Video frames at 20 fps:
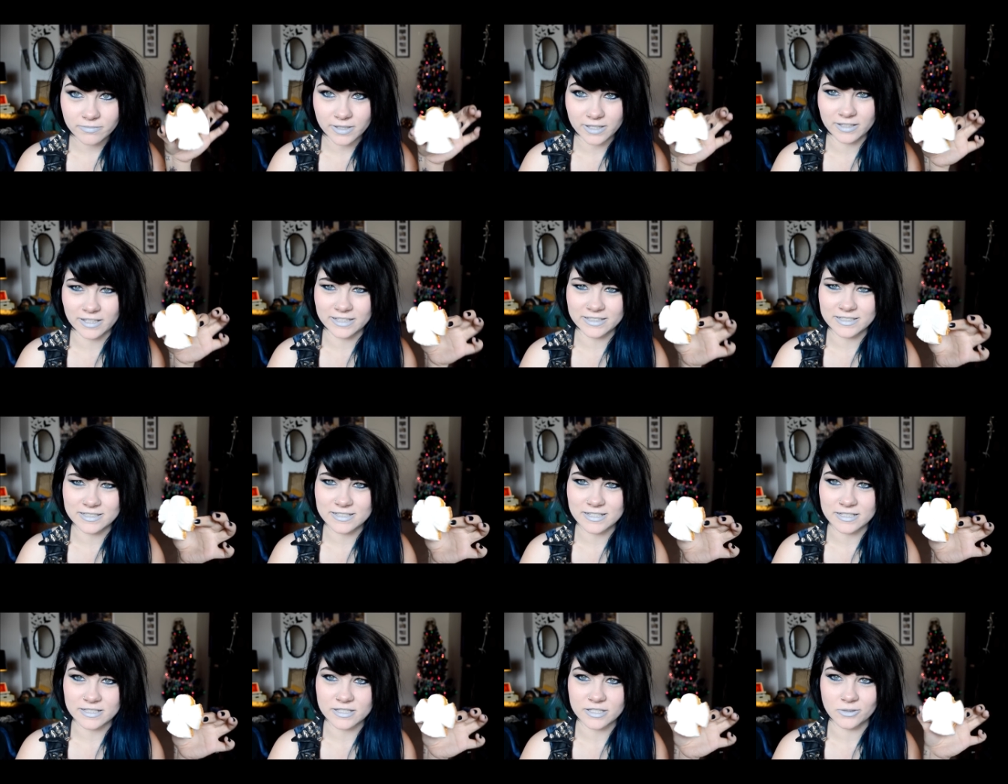I'd like to
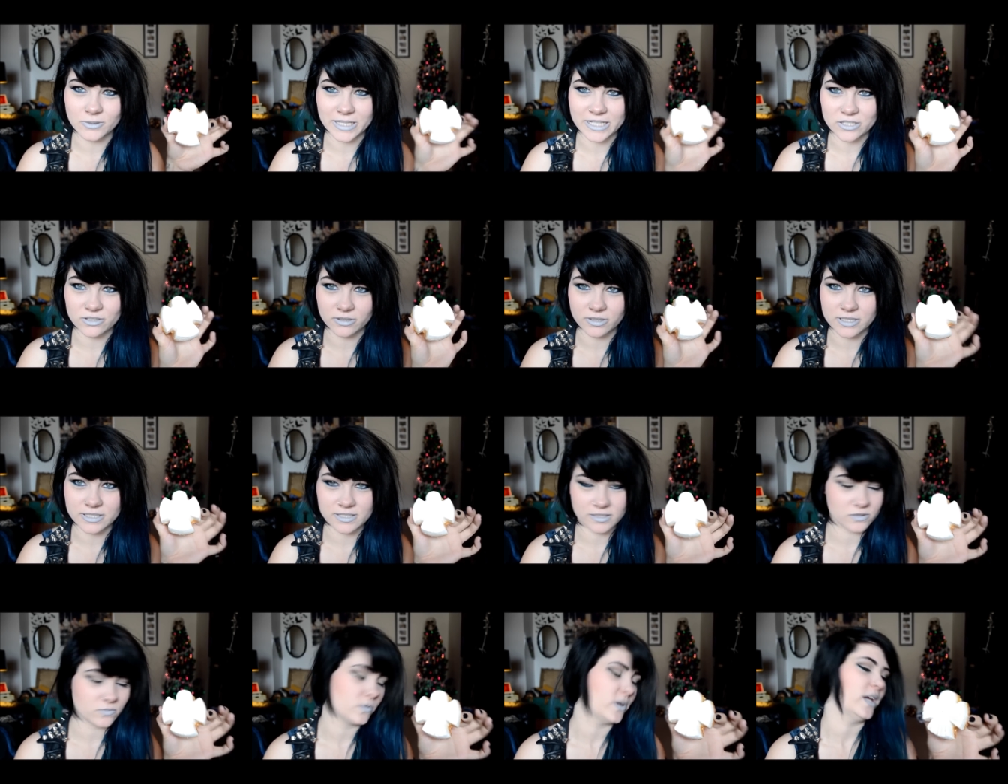say snow angel because
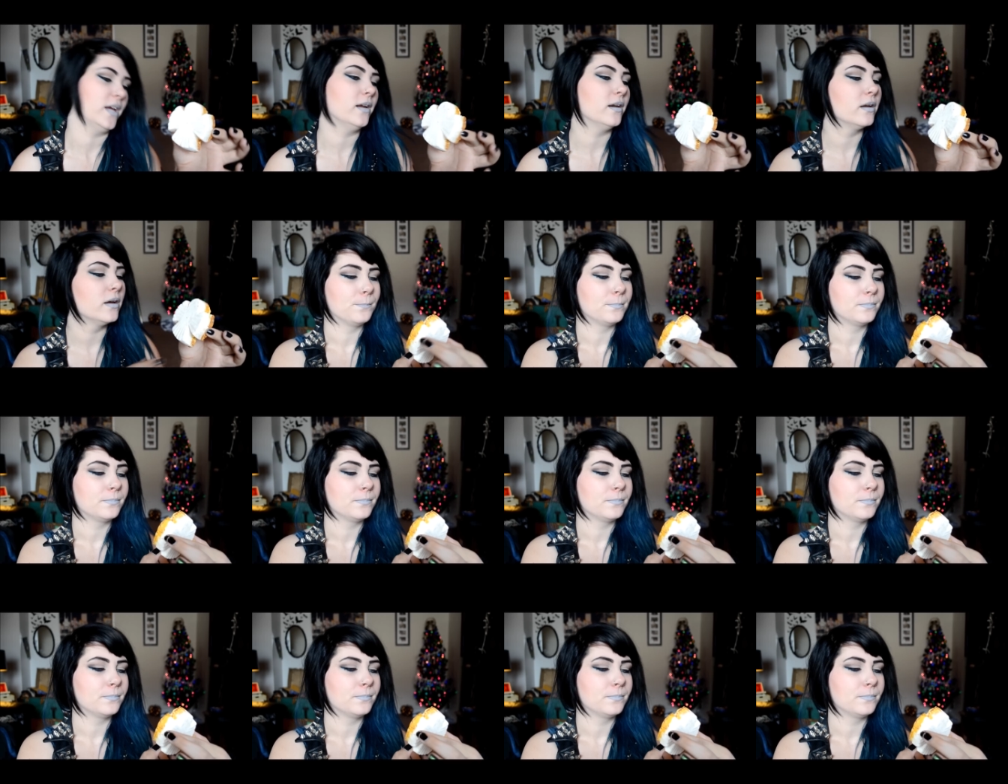it's white.